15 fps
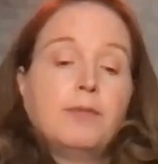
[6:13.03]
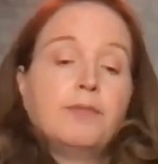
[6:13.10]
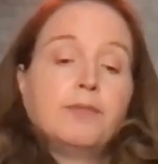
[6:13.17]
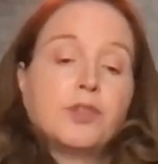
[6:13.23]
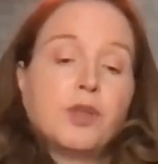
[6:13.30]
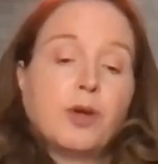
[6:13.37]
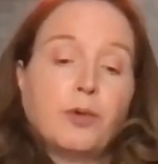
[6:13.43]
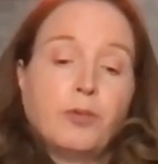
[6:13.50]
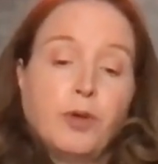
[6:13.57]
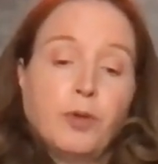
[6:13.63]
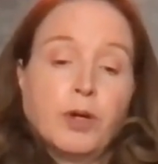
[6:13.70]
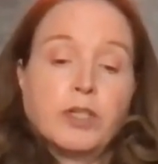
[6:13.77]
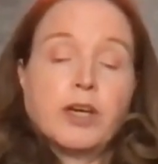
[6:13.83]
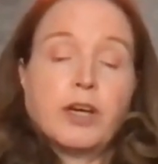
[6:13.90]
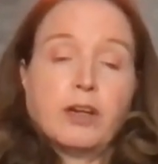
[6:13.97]
So you
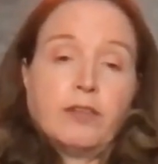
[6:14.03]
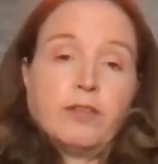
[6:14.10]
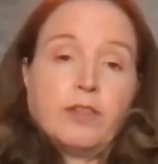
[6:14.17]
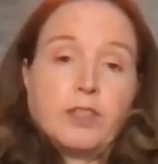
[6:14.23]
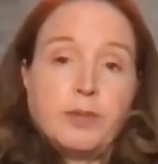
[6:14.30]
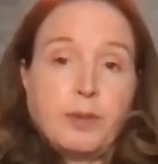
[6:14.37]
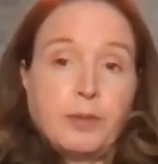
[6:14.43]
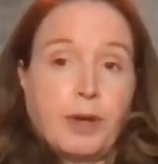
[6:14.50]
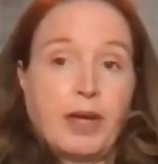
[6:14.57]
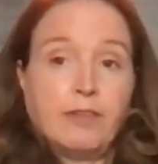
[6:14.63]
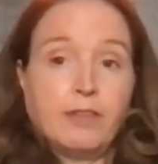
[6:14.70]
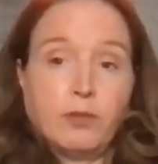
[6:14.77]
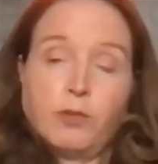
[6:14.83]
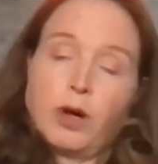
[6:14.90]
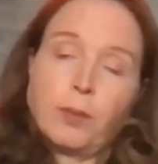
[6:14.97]
are entitled to be paid
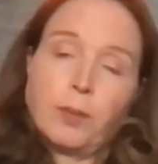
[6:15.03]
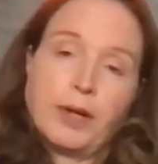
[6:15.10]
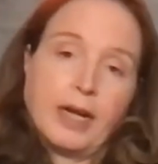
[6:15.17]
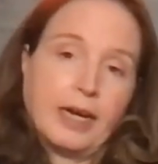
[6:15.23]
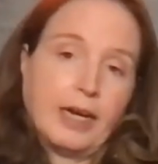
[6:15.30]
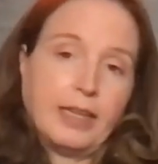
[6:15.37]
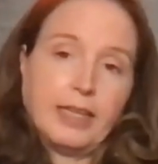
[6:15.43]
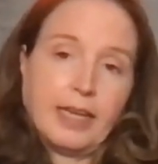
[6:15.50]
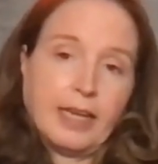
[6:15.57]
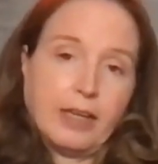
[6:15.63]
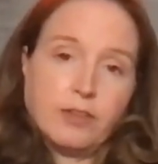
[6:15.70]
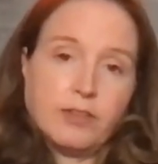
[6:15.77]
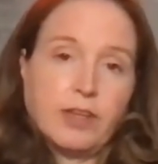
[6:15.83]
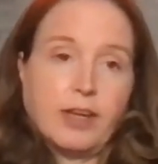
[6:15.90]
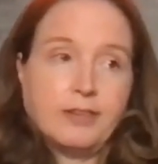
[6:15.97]
for the work, but not anything
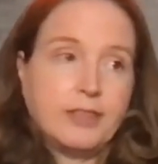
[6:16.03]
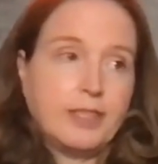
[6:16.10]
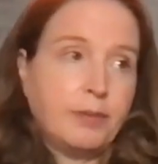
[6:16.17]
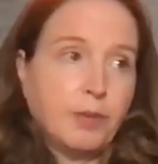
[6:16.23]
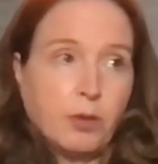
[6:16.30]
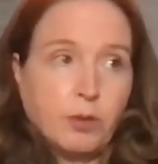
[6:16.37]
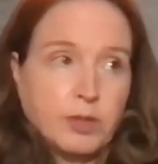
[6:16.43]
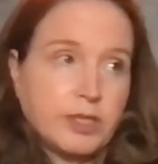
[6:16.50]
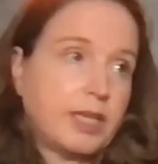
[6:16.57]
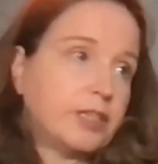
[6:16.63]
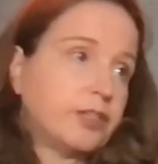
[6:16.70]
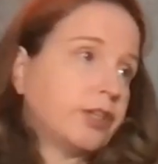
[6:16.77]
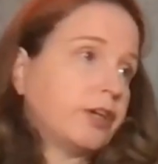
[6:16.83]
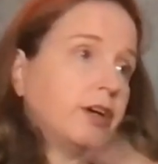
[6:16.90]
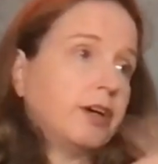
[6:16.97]
else, not
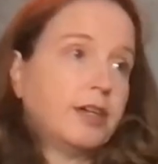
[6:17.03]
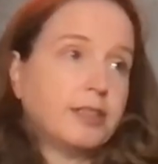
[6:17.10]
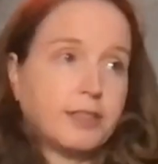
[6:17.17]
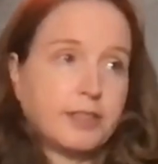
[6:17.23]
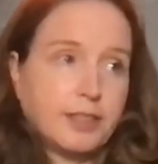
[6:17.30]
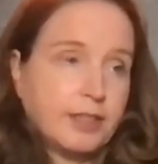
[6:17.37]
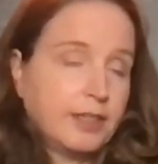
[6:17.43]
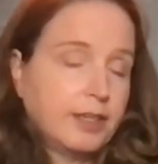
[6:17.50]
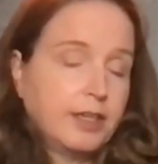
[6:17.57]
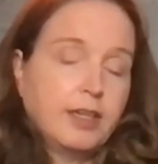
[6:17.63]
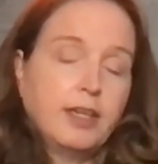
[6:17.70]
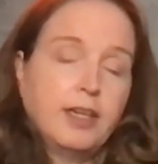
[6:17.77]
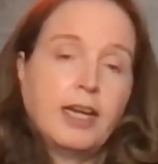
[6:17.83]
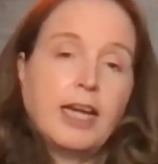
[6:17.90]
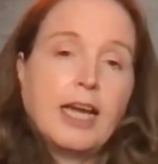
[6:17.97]
demobilization costs,
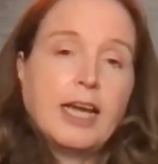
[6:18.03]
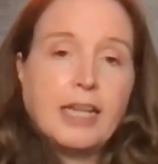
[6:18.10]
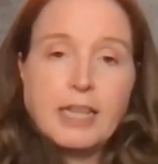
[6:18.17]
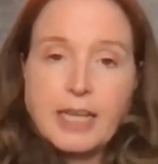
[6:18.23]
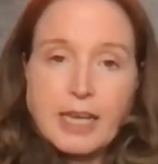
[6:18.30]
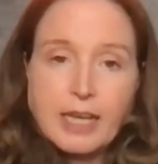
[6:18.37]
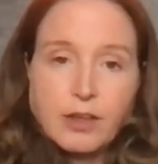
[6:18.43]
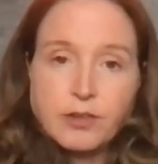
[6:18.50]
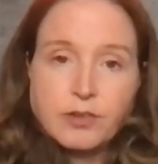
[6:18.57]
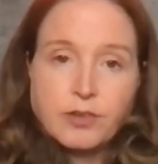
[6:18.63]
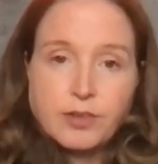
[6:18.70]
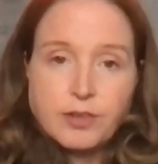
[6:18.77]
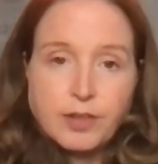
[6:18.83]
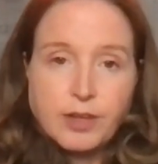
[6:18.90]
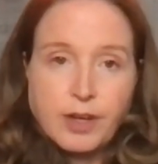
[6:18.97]
anything
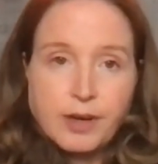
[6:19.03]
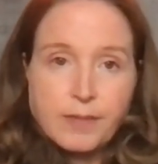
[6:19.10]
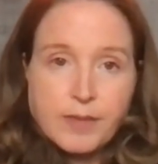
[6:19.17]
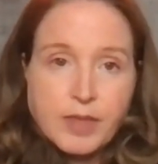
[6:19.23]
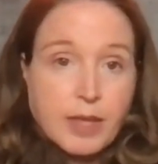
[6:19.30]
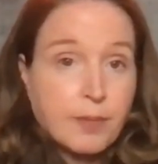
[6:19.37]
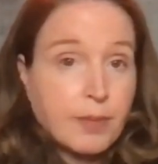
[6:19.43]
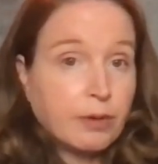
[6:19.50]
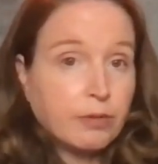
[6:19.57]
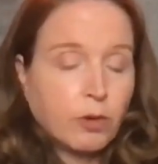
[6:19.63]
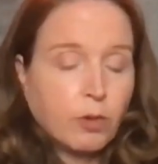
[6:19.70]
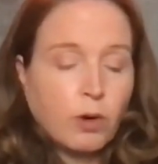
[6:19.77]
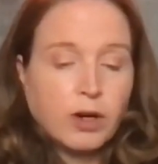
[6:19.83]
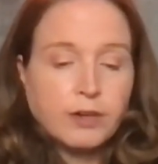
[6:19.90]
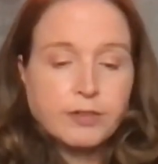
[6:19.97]
else that they may
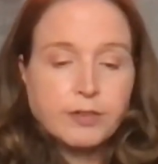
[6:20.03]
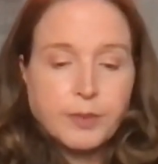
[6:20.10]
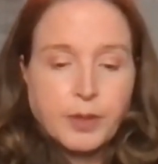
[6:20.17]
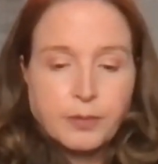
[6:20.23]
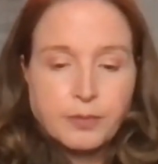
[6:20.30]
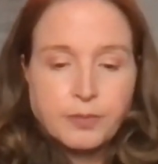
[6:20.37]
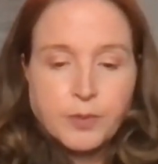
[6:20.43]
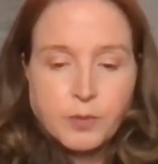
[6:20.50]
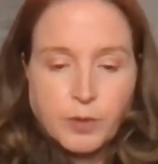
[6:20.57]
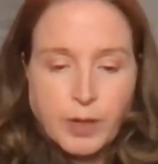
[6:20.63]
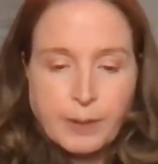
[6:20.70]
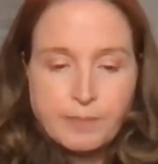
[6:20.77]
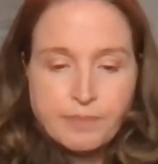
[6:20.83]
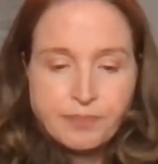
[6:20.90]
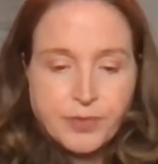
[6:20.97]
require from you,
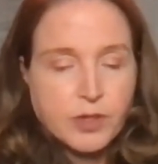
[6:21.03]
right?